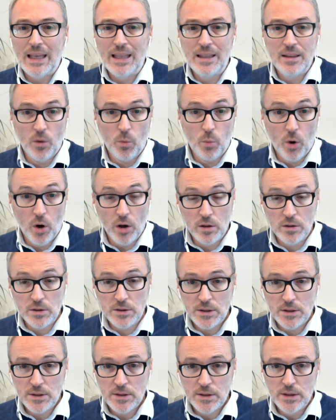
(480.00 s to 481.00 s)
in the
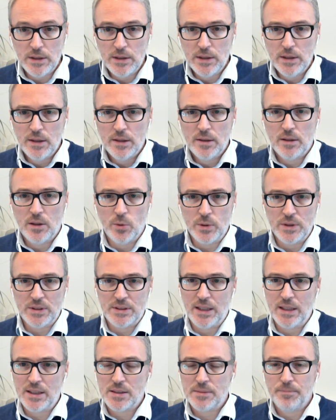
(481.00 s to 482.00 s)
world. There was
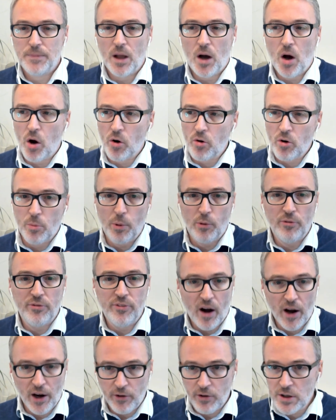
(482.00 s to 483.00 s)
this horrible
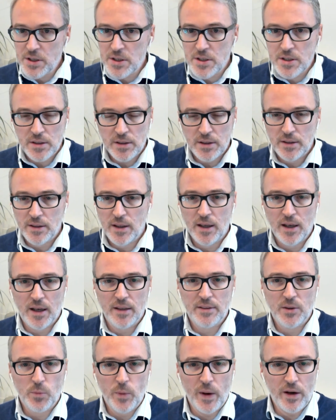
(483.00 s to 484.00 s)
virus
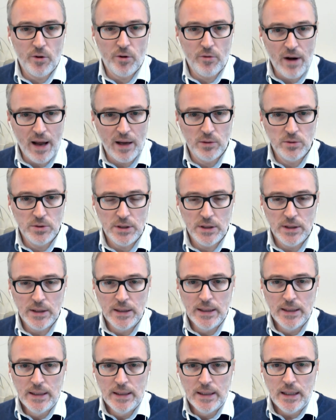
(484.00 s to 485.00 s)
that went around.
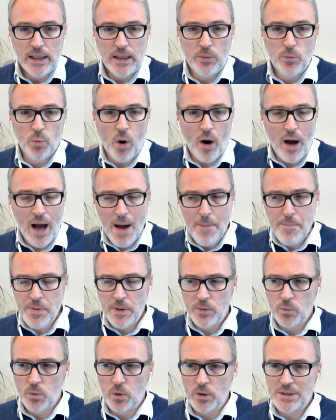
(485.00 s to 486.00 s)
And what
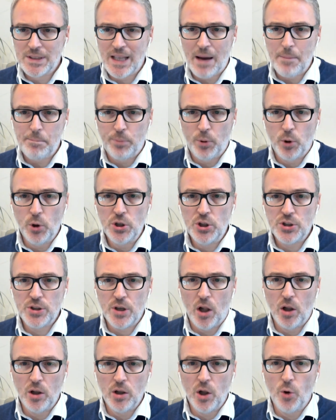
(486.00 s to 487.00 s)
happened was that pushed
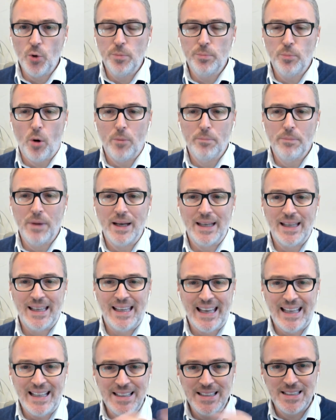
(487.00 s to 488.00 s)
a load more money
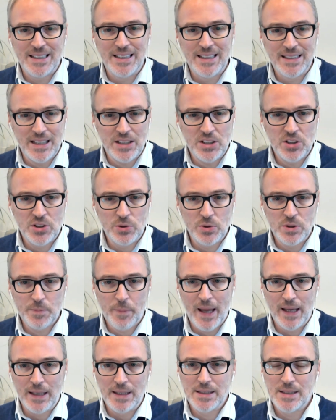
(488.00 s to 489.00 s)
into the digital
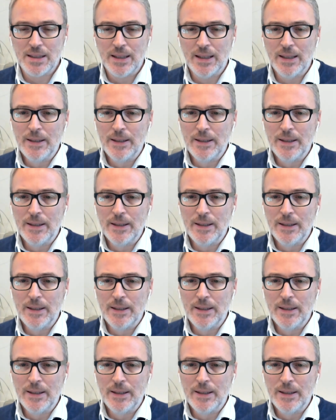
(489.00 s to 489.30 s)
space.